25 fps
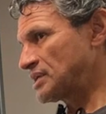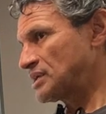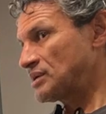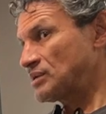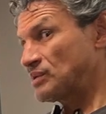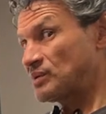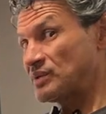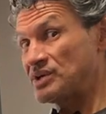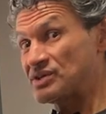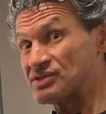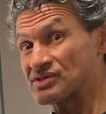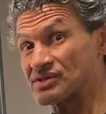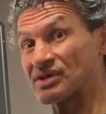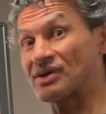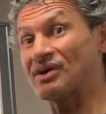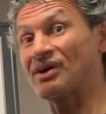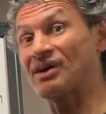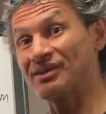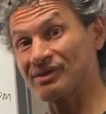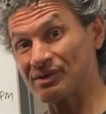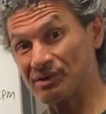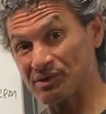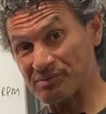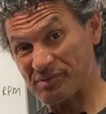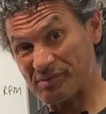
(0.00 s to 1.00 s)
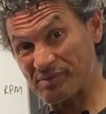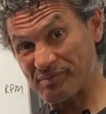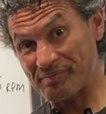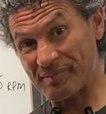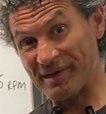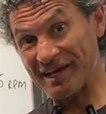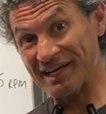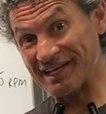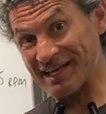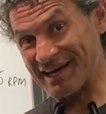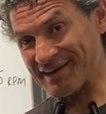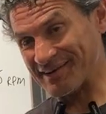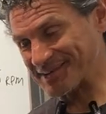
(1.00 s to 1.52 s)
We used to call those
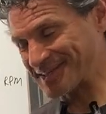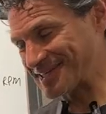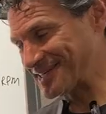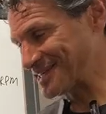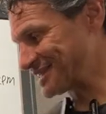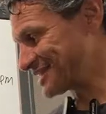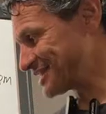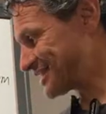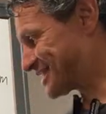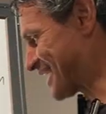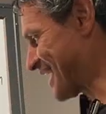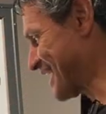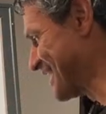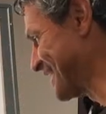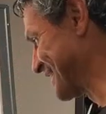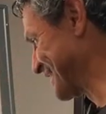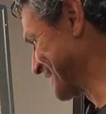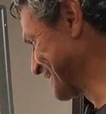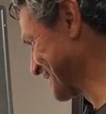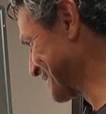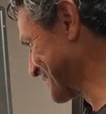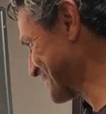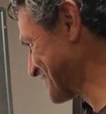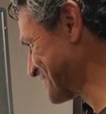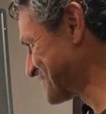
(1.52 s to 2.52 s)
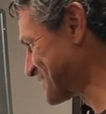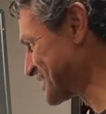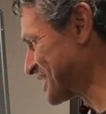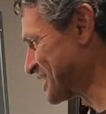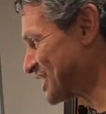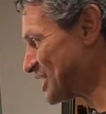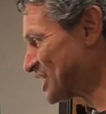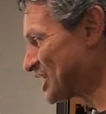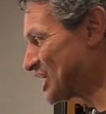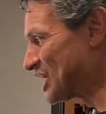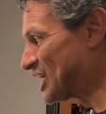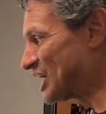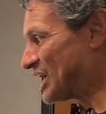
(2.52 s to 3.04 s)
bailout gears.
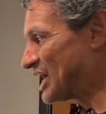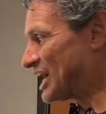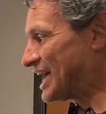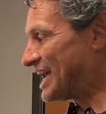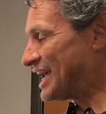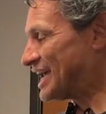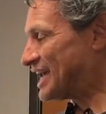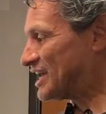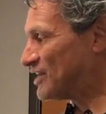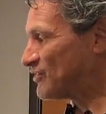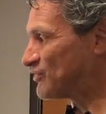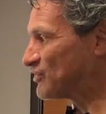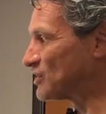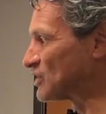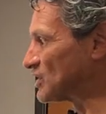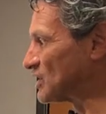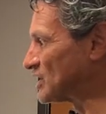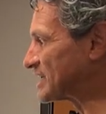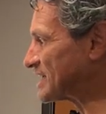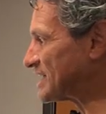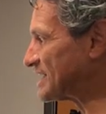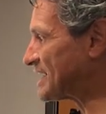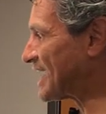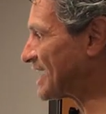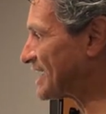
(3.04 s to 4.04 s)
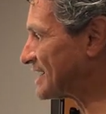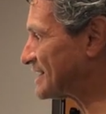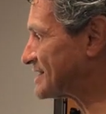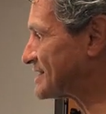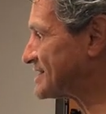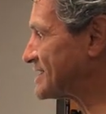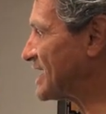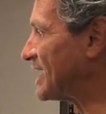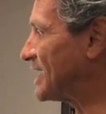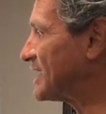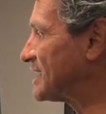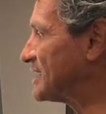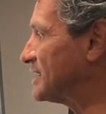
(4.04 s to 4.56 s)
If you're looking at a
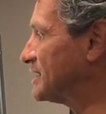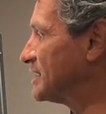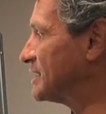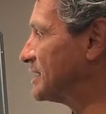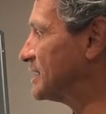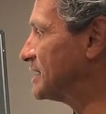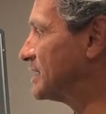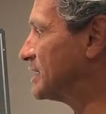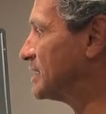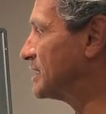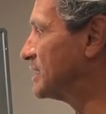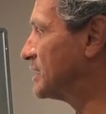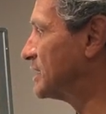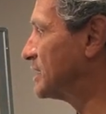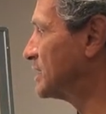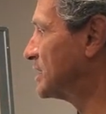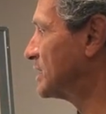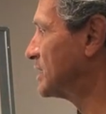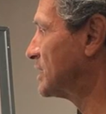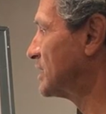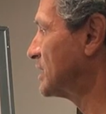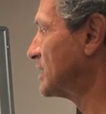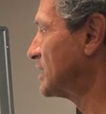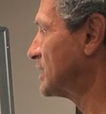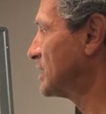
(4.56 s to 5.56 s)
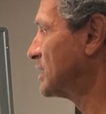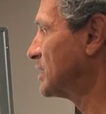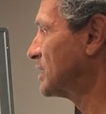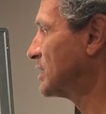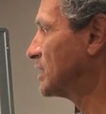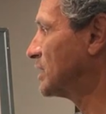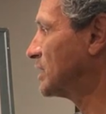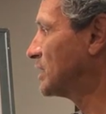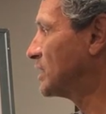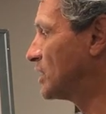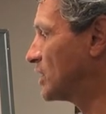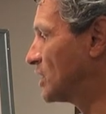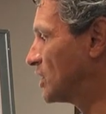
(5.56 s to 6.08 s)

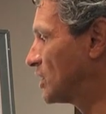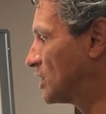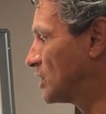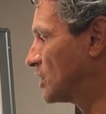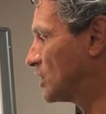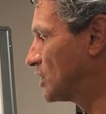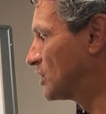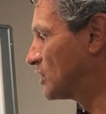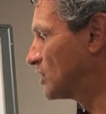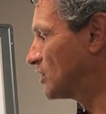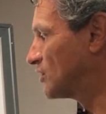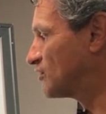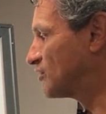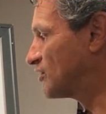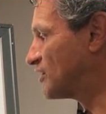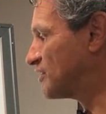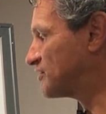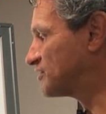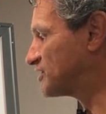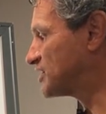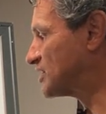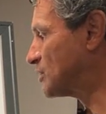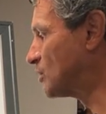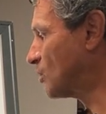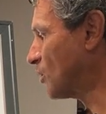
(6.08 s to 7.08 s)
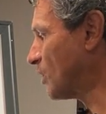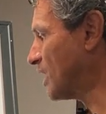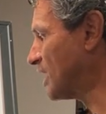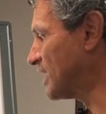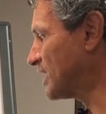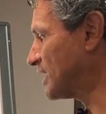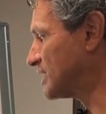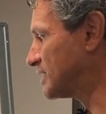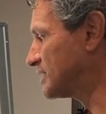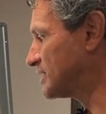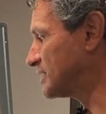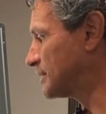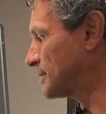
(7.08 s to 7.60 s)

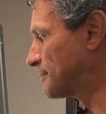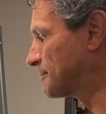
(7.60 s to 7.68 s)
1051,